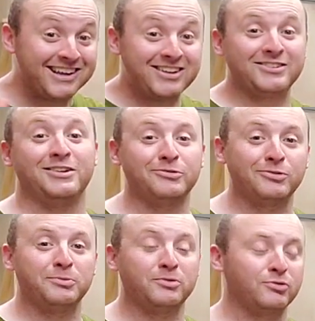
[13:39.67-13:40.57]
She has
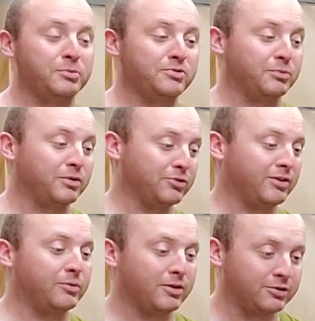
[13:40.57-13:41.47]
an industrial sewing
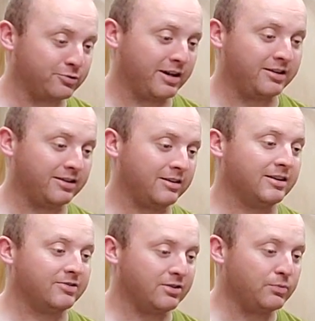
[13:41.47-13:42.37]
machine. We're gonna try
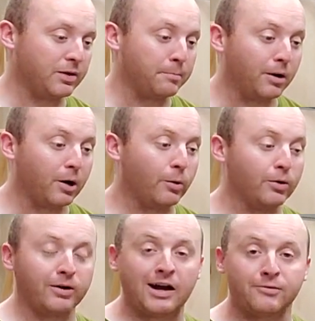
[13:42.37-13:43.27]
to see if we can
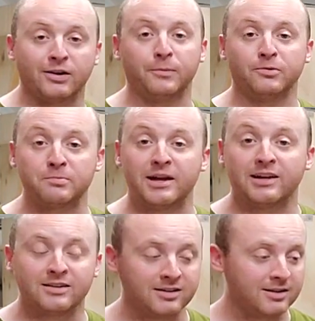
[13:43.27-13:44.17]
borrow it or have her help
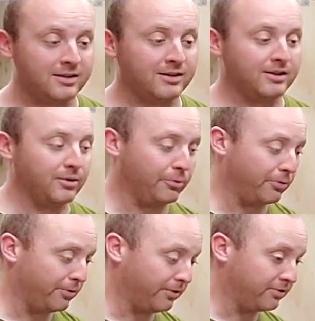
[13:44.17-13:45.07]
us make it
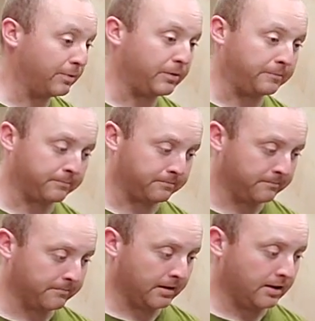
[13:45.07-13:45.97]
or something.